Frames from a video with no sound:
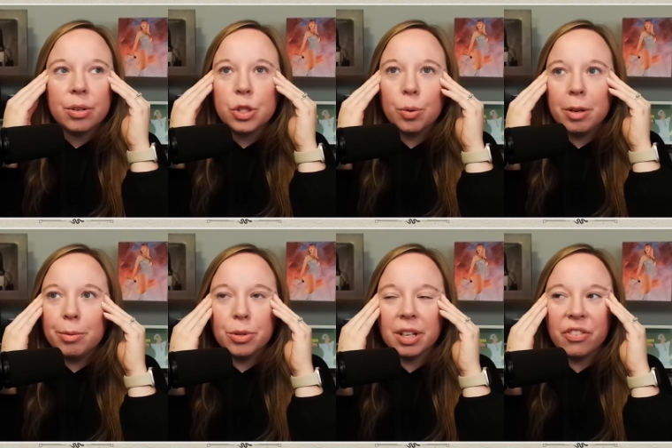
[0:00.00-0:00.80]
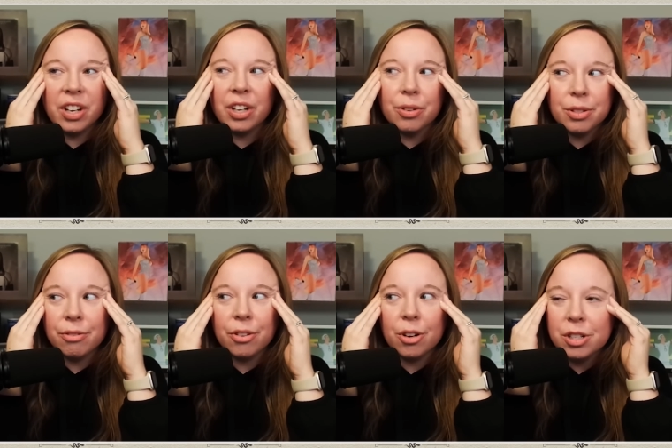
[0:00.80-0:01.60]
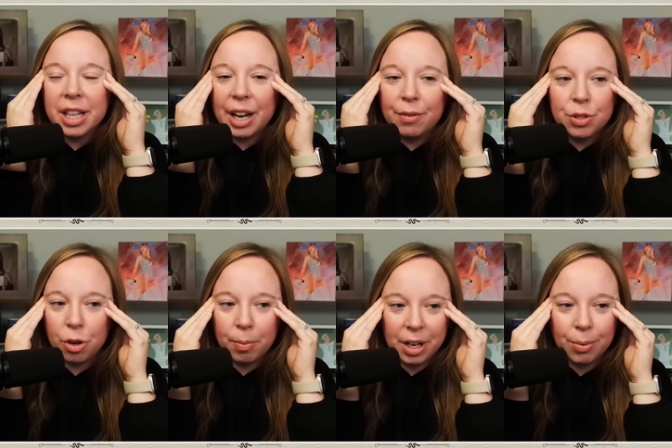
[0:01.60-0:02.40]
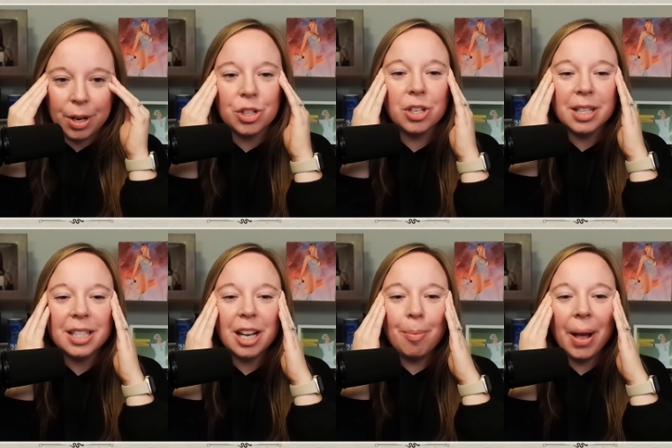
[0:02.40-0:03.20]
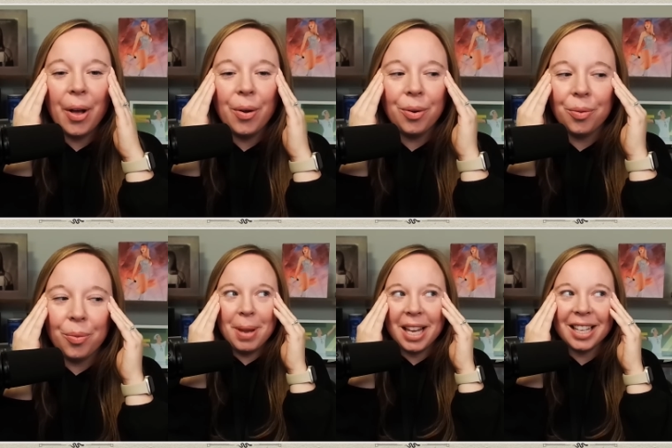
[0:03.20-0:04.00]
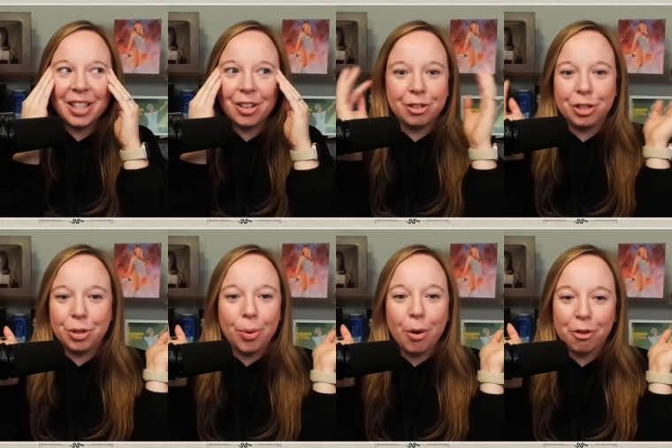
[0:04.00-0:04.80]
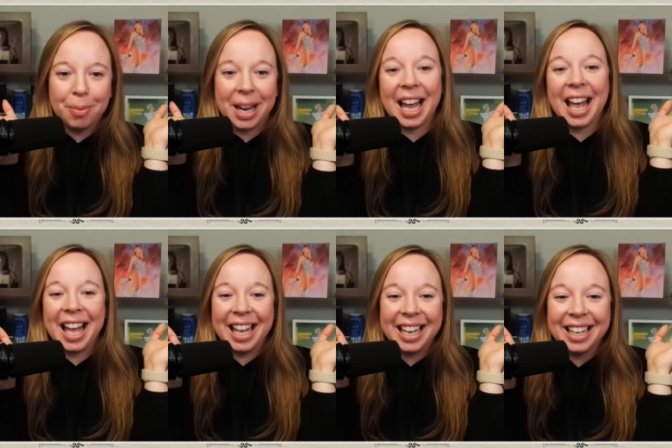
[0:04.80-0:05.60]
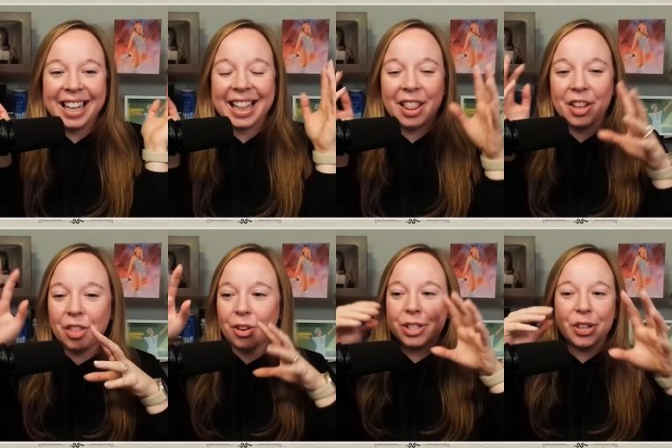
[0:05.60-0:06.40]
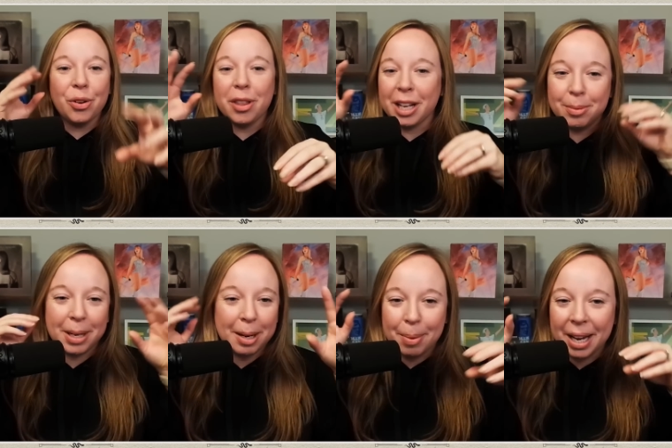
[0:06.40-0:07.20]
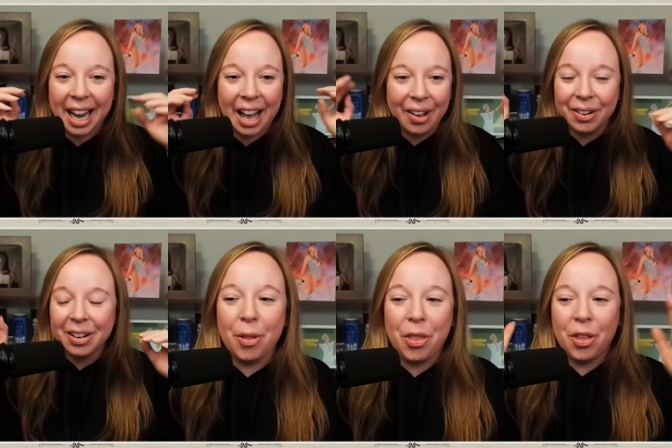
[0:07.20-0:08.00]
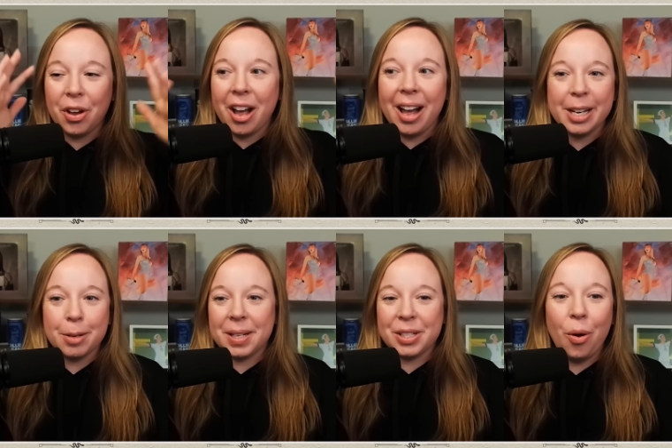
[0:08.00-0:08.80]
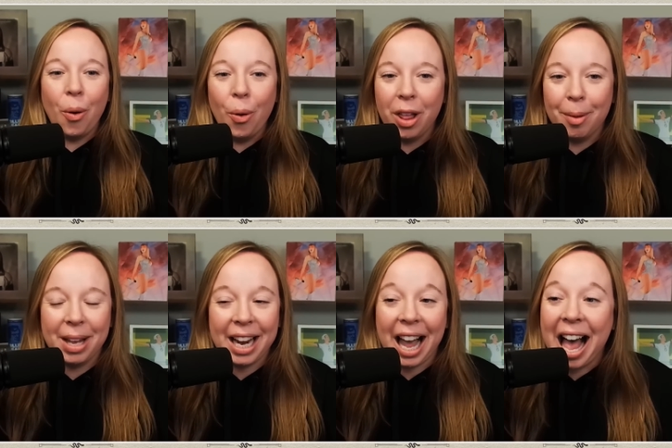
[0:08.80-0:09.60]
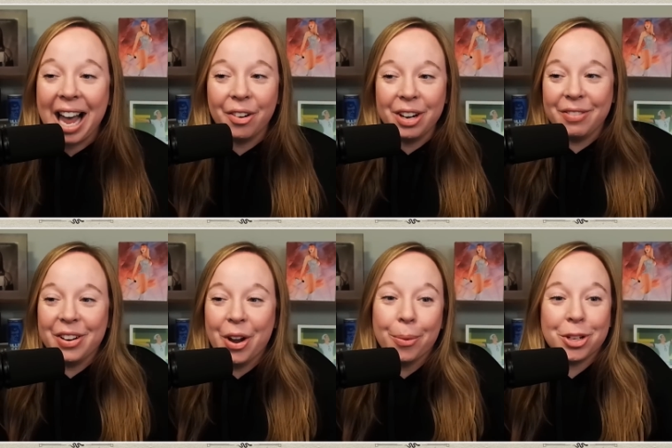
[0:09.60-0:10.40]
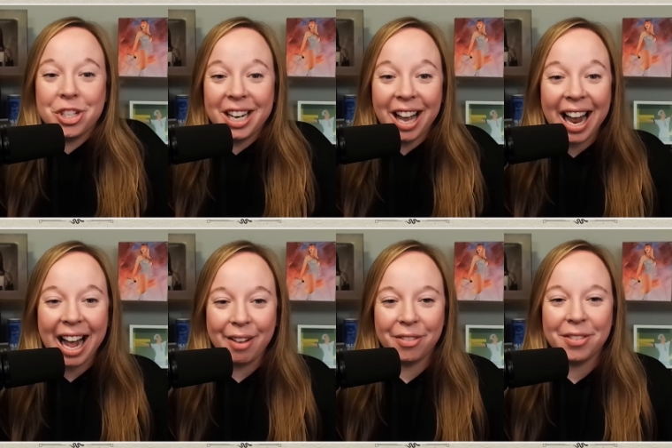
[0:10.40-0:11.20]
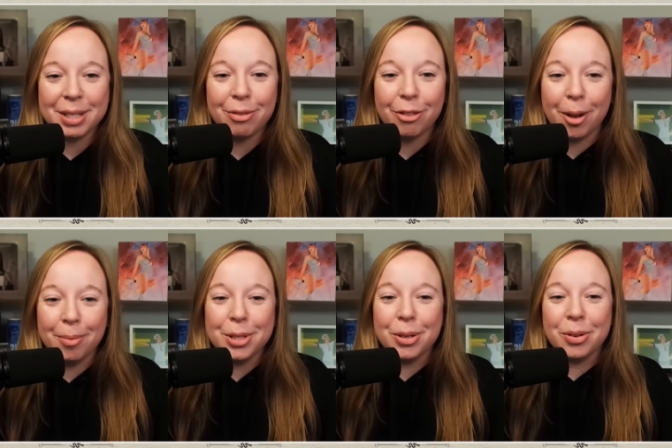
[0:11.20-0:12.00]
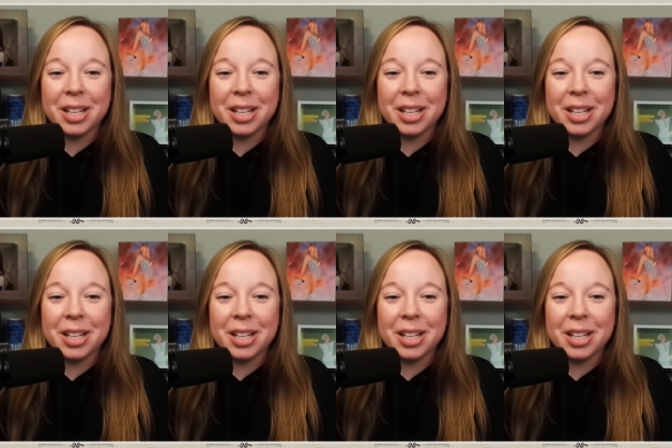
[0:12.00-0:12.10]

are so many music videos of hers that I have so many questions about because they're too over my head. Like, if there's little things we can pick out, but the concept as a whole, I'm like, I don't even know where she got half of this from. So